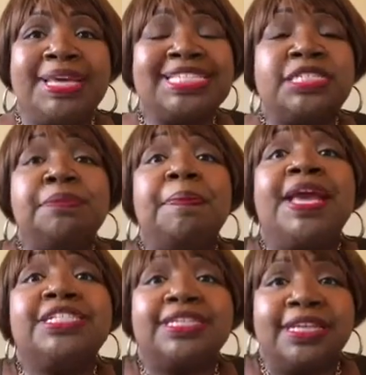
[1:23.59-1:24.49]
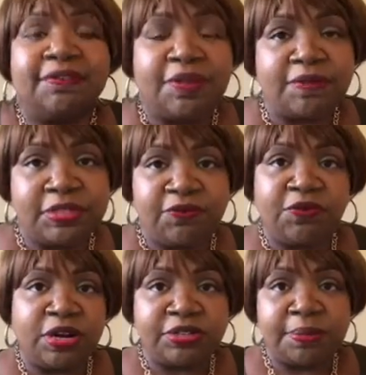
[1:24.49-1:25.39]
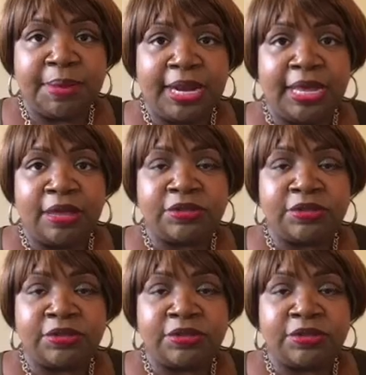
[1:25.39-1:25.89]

especially if I was in front of somebody